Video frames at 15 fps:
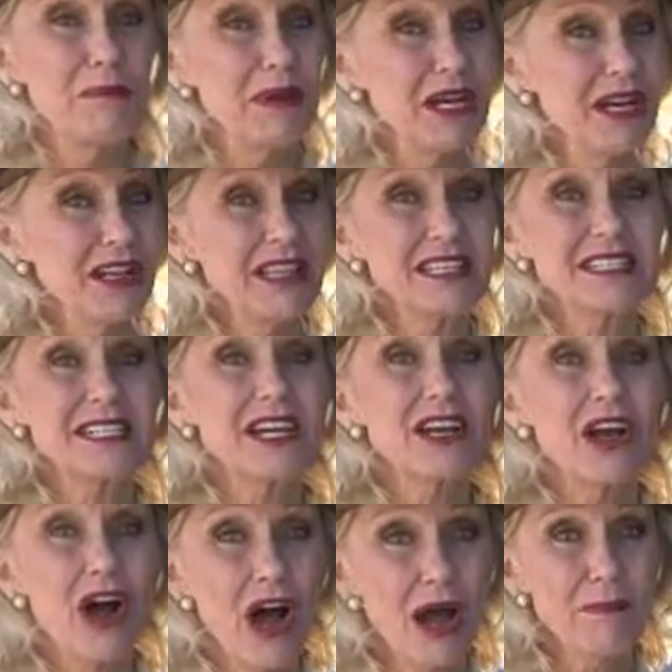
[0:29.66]
Bill is an
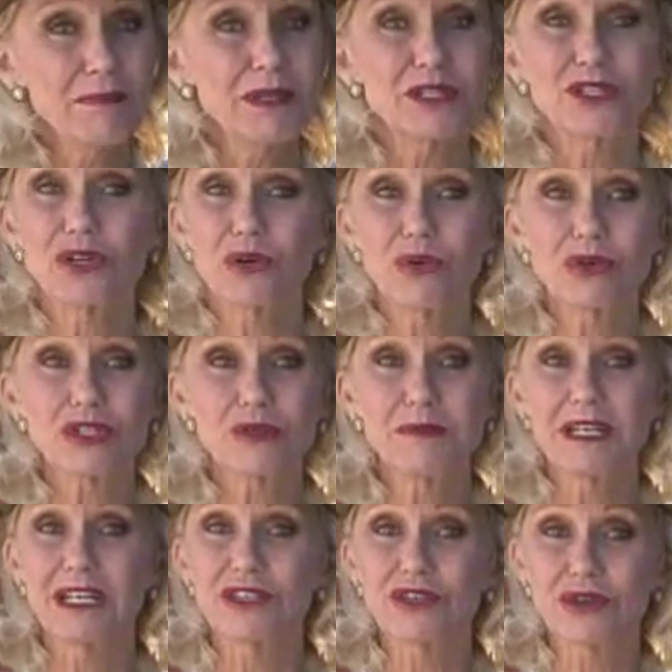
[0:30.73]
accomplished
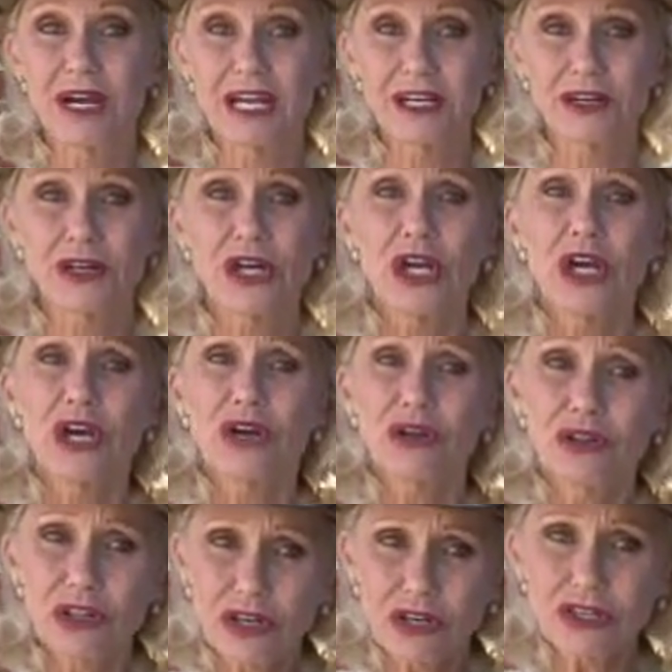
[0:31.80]
horseman and trainer
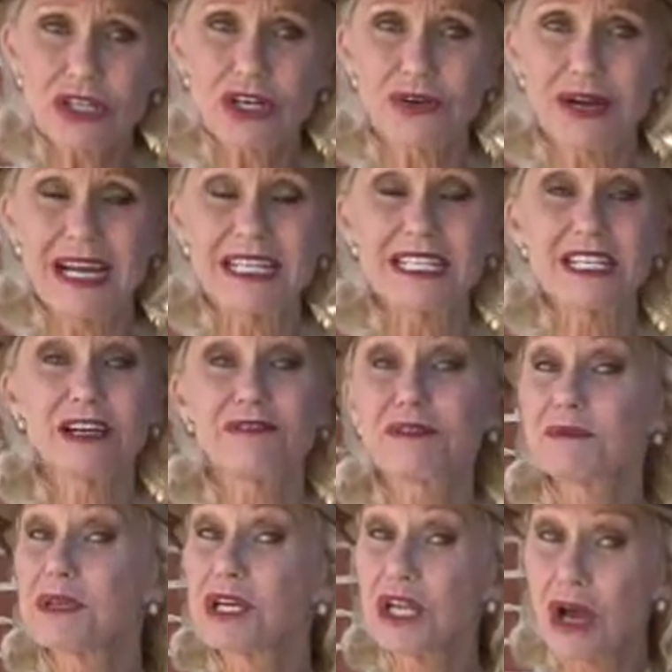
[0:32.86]
who learned a great deal
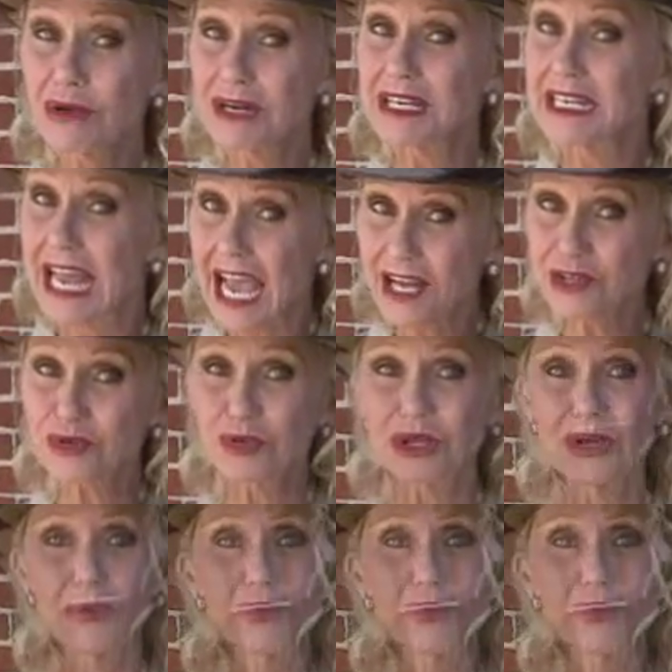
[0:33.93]
from the noted natural